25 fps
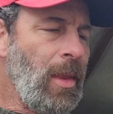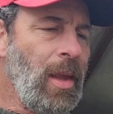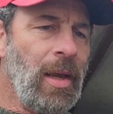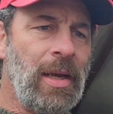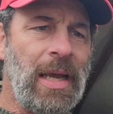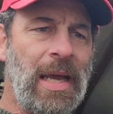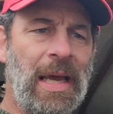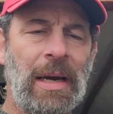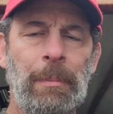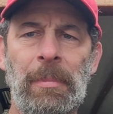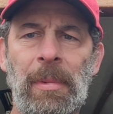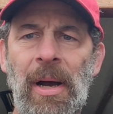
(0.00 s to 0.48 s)

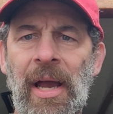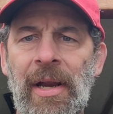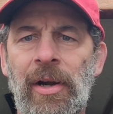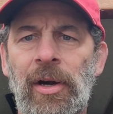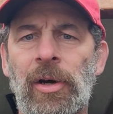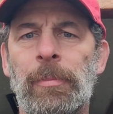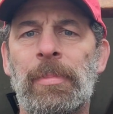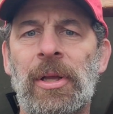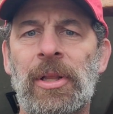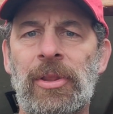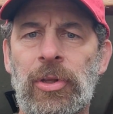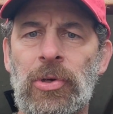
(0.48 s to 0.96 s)
kind of
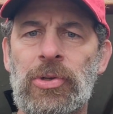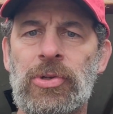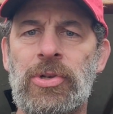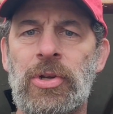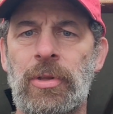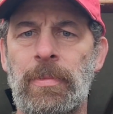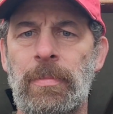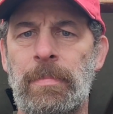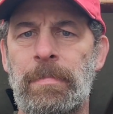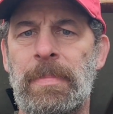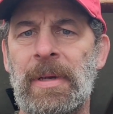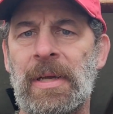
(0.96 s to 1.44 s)
minor, but those
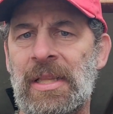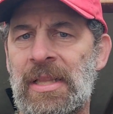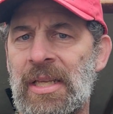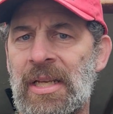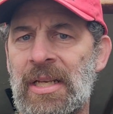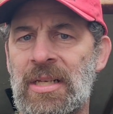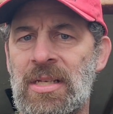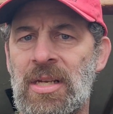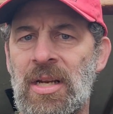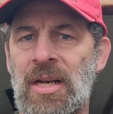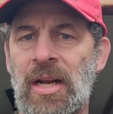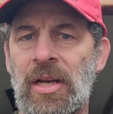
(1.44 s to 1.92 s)
are the big
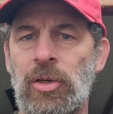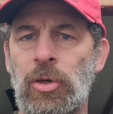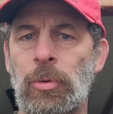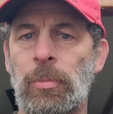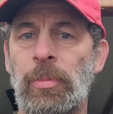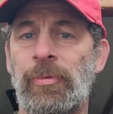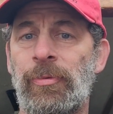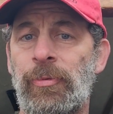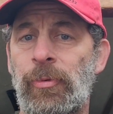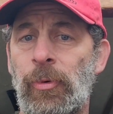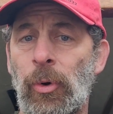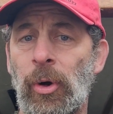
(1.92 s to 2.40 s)
things that I do
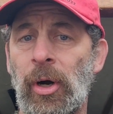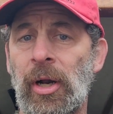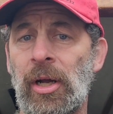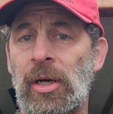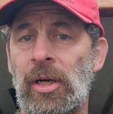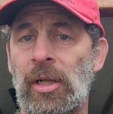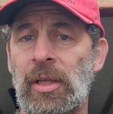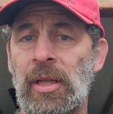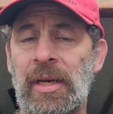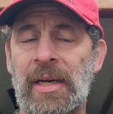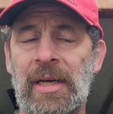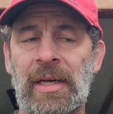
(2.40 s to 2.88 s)
before I
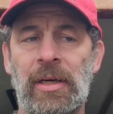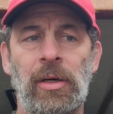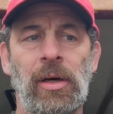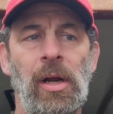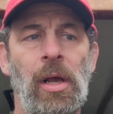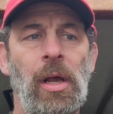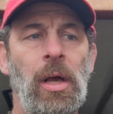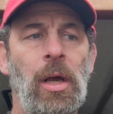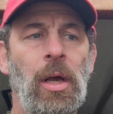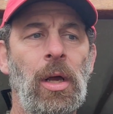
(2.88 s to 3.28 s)
haul it out.